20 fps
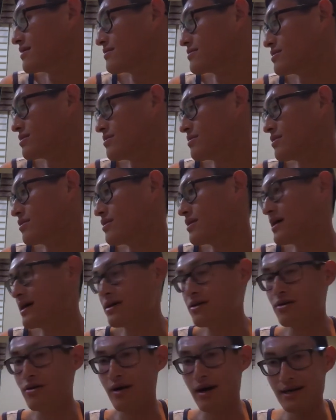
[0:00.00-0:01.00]
so blurry
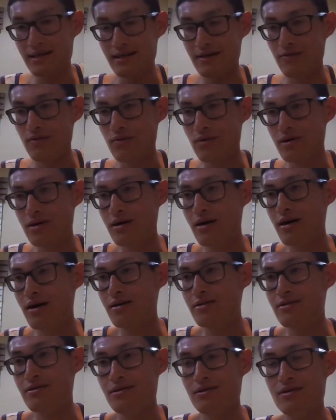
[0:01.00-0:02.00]
and your eyes have to work
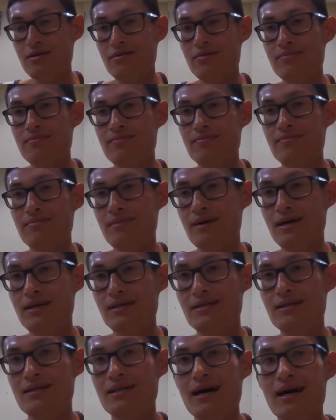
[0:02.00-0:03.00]
hard, so
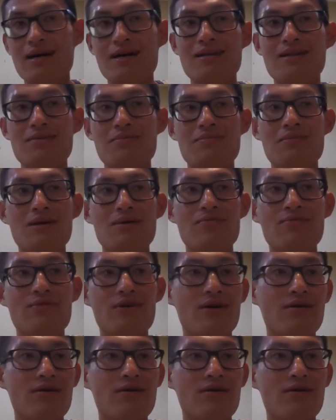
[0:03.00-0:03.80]
it's not gonna be very